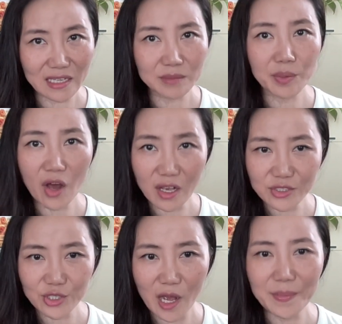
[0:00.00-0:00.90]
and
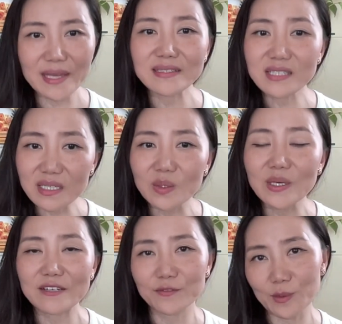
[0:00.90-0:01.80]
pause chop until
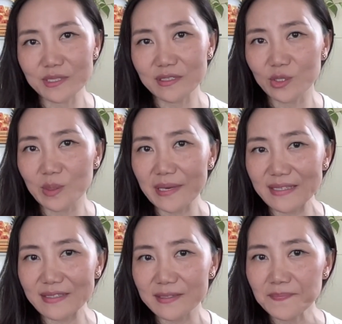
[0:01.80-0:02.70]
it forms into a
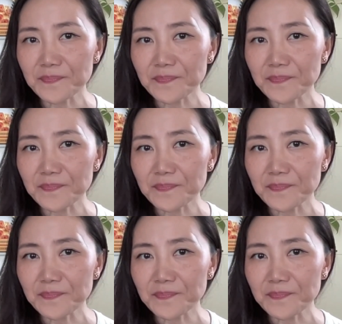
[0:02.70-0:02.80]
paste.